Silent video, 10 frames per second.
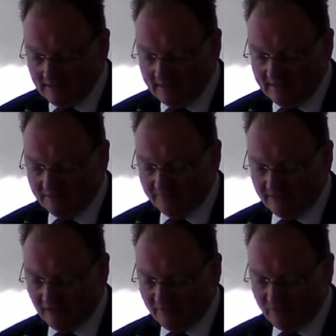uh, in
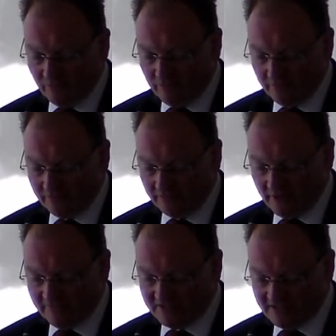development
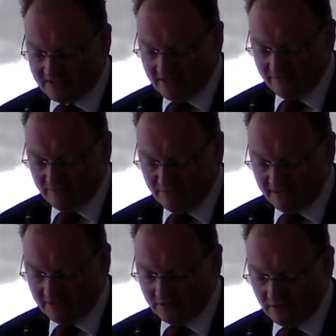worth over $600
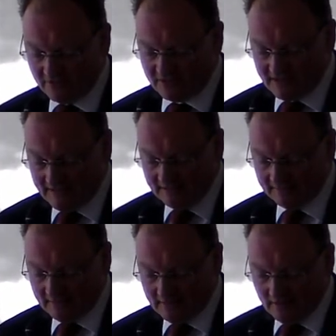million
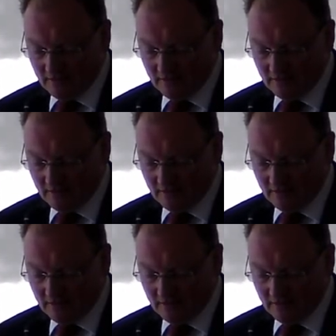there.